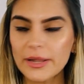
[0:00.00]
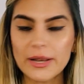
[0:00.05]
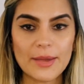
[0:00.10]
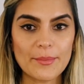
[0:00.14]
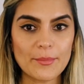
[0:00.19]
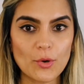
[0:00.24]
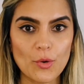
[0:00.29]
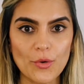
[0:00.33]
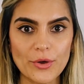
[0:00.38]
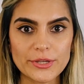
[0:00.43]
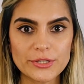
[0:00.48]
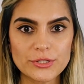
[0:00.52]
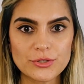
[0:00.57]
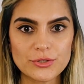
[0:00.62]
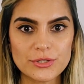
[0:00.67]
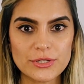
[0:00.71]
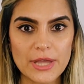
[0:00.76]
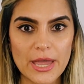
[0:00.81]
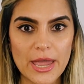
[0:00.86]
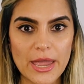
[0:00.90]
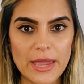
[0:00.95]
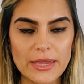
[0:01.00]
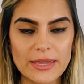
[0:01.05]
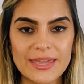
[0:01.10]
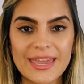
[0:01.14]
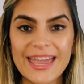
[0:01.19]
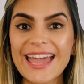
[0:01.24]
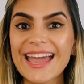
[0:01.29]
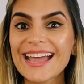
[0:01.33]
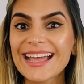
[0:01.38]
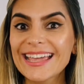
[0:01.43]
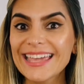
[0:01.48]
then I'm going to
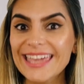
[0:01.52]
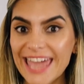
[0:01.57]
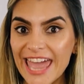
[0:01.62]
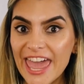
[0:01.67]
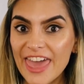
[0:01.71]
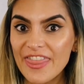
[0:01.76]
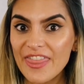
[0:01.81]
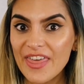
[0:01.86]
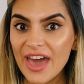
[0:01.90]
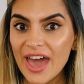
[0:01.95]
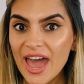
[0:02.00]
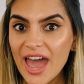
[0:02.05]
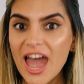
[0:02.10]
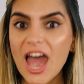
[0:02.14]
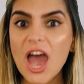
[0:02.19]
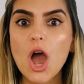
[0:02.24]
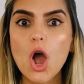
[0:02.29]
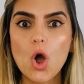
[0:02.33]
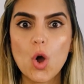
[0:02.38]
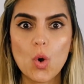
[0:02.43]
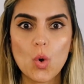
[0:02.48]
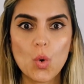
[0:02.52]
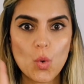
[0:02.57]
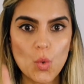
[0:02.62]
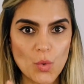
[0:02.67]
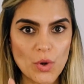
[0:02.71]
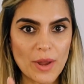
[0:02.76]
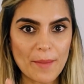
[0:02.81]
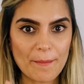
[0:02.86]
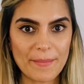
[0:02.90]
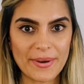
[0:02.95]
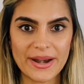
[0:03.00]
say queda
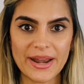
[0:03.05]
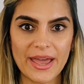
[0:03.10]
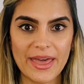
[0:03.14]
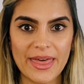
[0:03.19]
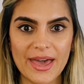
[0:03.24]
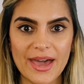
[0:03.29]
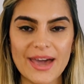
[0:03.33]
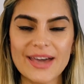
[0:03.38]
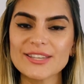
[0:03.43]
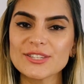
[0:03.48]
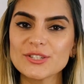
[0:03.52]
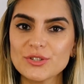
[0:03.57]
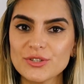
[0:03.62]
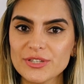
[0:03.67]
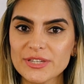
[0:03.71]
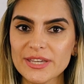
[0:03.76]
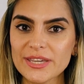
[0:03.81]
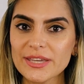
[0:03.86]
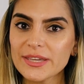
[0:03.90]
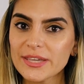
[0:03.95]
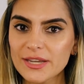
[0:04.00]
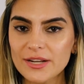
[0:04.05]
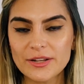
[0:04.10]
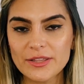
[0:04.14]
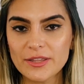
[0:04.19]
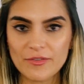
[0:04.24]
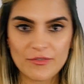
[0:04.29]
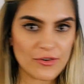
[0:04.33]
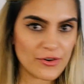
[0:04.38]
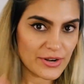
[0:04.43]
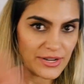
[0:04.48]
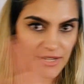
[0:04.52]
una empanada. As you see here,
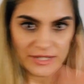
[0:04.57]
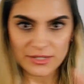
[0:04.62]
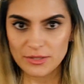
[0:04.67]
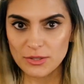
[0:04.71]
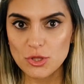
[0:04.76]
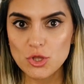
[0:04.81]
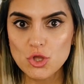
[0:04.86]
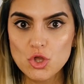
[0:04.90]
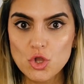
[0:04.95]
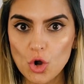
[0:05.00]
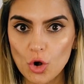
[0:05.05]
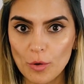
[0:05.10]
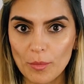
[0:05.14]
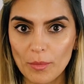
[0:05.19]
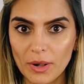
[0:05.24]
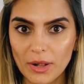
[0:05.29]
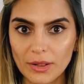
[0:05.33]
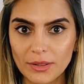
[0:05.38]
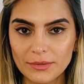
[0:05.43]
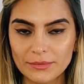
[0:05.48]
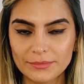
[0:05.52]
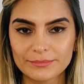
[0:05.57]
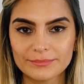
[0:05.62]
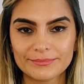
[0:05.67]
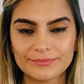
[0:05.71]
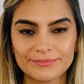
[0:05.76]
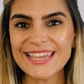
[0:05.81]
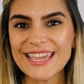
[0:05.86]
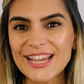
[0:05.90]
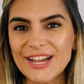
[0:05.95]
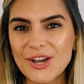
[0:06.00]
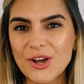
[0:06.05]
the verb is normal.
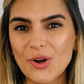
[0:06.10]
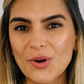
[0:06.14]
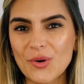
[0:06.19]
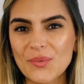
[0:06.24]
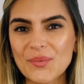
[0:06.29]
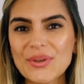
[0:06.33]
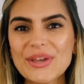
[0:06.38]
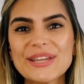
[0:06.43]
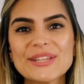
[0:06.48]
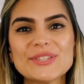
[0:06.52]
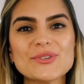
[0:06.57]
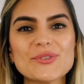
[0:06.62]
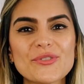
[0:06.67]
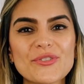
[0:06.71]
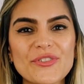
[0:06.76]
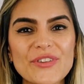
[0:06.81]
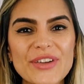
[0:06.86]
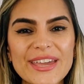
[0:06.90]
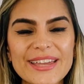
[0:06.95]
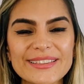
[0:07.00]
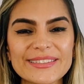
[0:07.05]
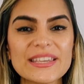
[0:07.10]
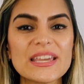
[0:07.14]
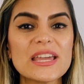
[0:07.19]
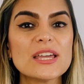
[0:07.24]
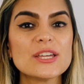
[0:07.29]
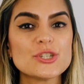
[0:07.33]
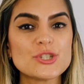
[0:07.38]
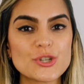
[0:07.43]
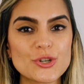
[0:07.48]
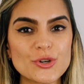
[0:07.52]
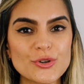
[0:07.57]
5. To fit
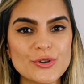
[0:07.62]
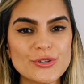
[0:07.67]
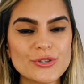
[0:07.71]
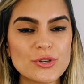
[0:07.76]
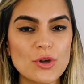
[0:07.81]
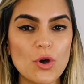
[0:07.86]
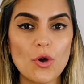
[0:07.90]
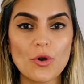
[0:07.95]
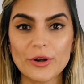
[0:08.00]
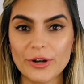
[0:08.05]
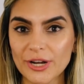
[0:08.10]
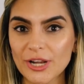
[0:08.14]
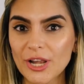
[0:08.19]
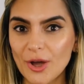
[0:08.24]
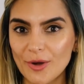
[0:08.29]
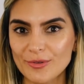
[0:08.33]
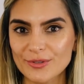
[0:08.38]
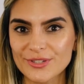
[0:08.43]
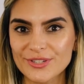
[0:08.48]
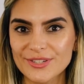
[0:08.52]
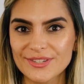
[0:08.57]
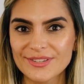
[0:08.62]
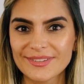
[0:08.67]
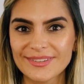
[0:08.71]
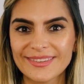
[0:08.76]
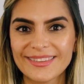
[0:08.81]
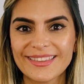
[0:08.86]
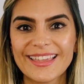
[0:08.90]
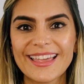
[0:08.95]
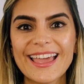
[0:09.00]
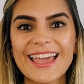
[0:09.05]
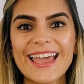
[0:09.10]
shoes or clothes.